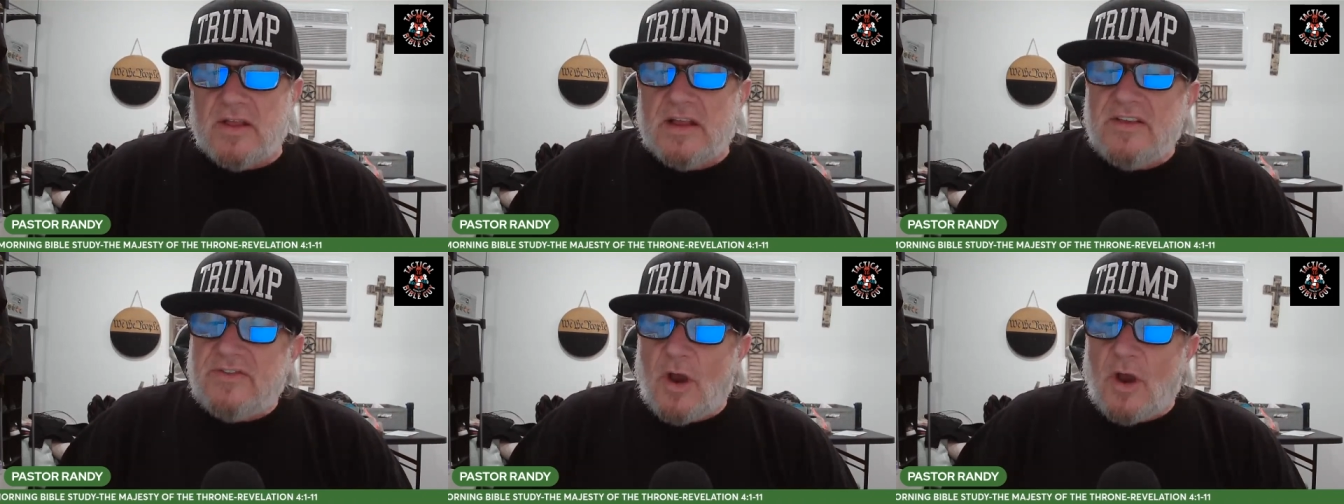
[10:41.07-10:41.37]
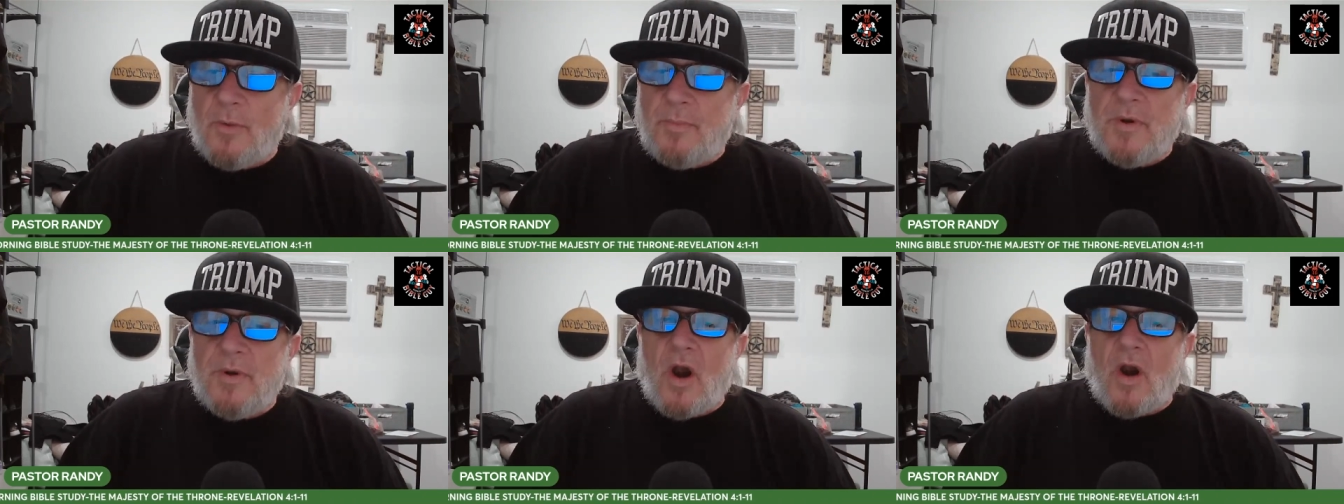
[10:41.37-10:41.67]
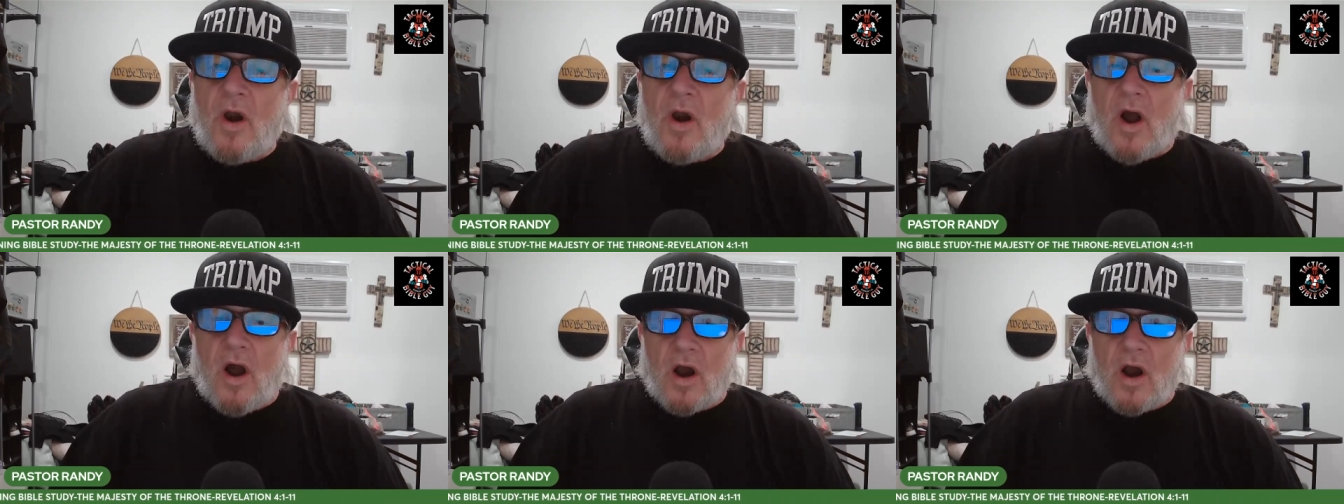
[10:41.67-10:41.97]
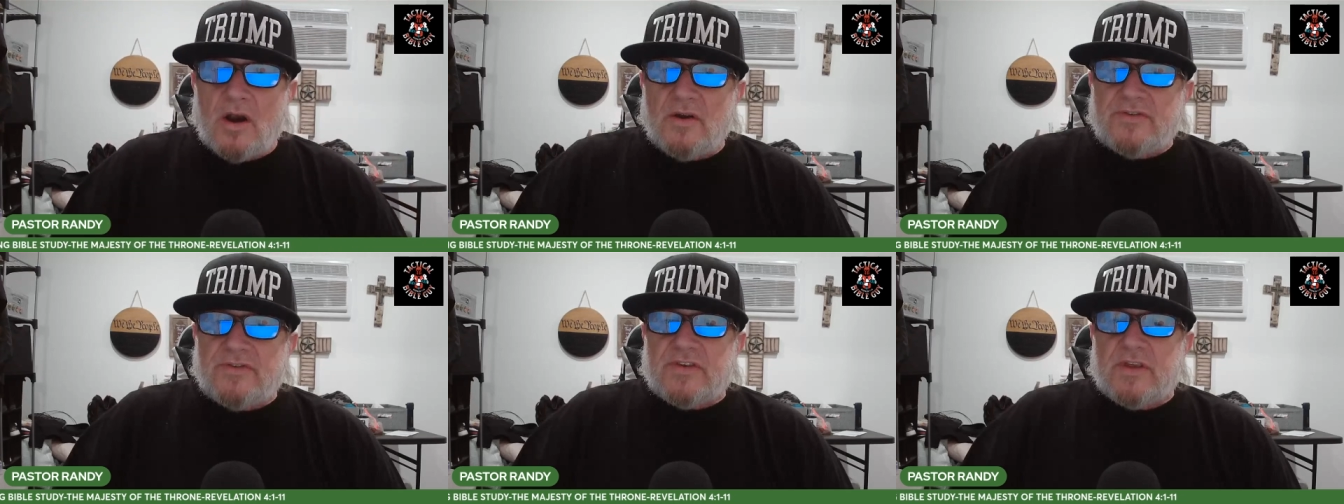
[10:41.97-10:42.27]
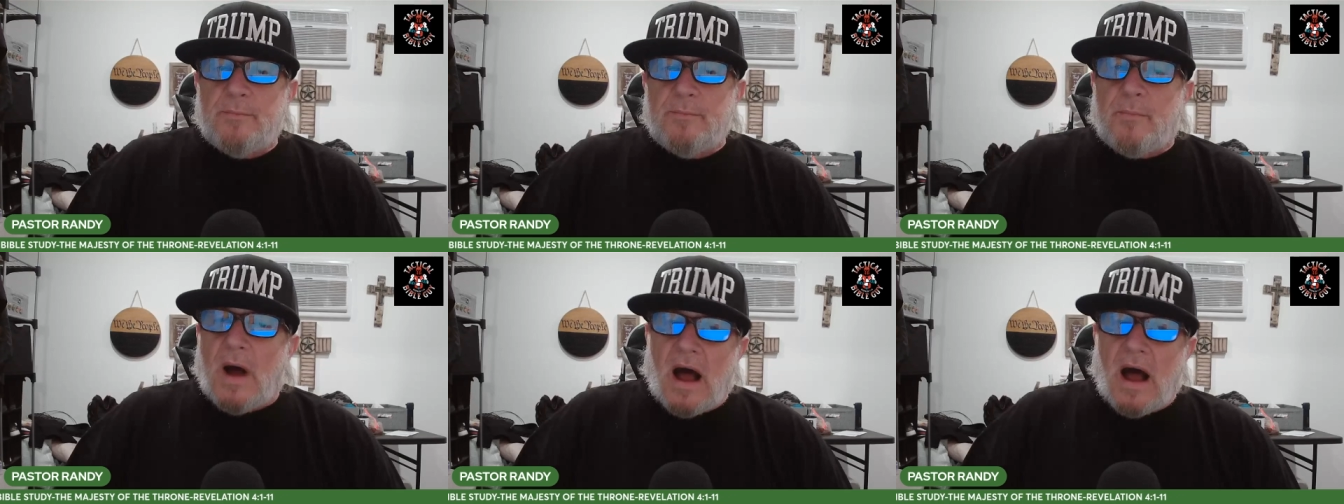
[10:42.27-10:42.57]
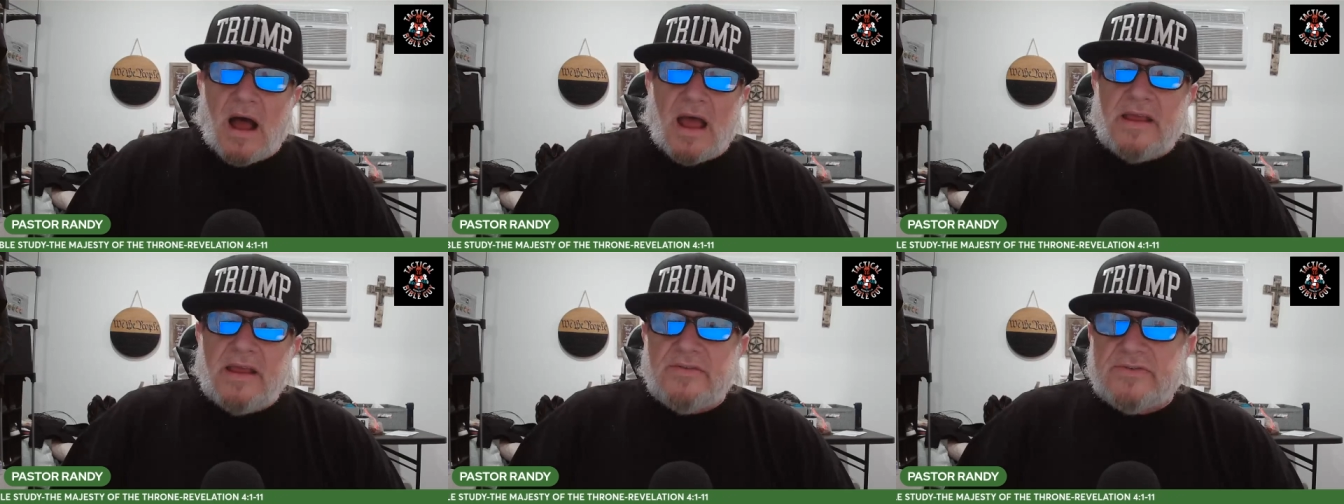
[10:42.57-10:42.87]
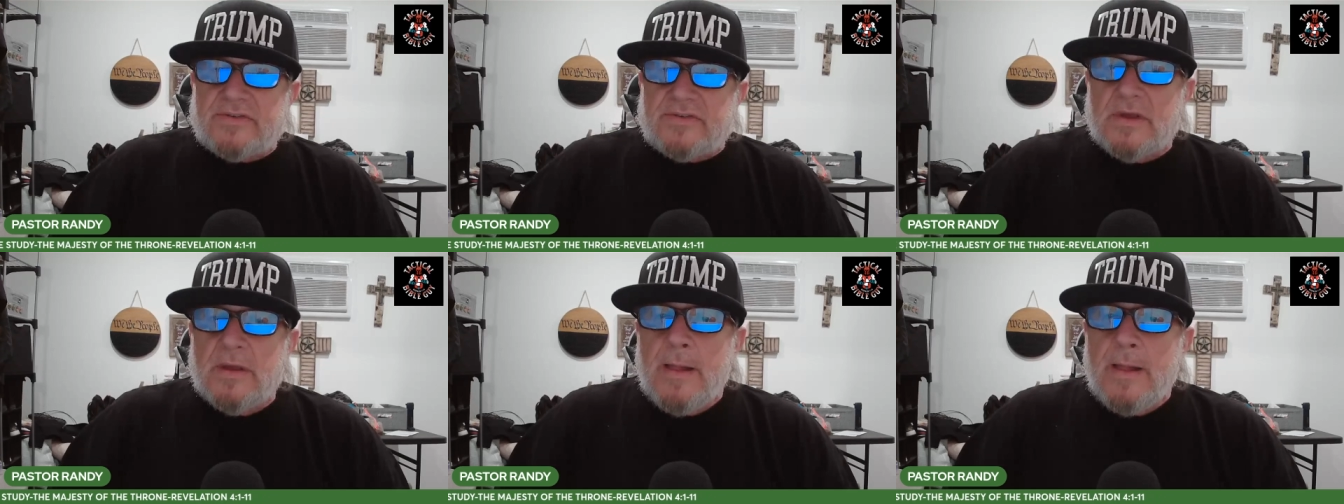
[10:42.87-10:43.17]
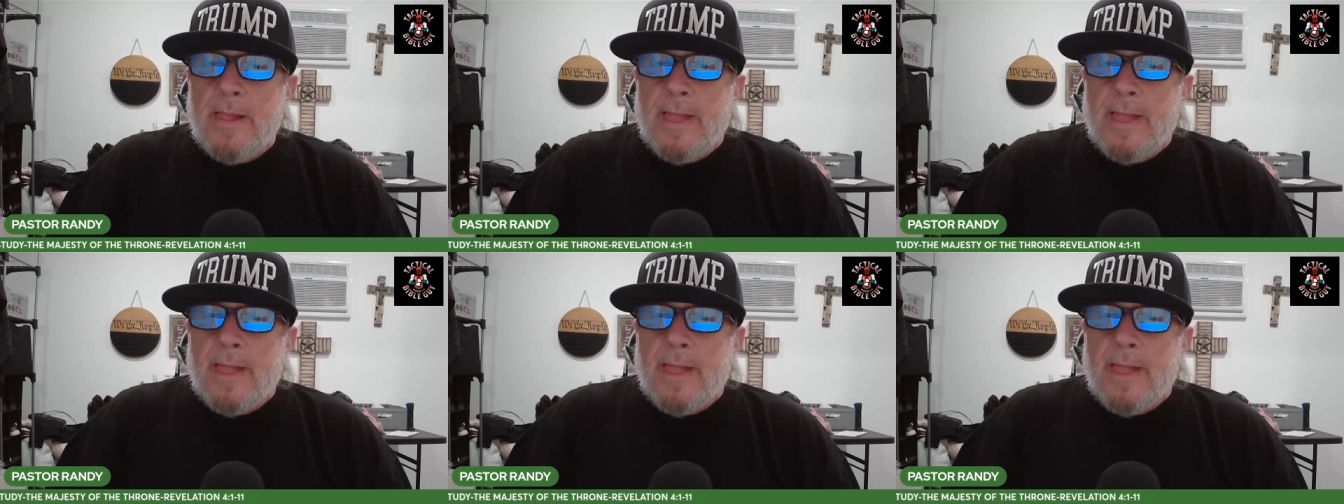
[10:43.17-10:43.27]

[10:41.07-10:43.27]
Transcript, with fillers: let's open our hearts and minds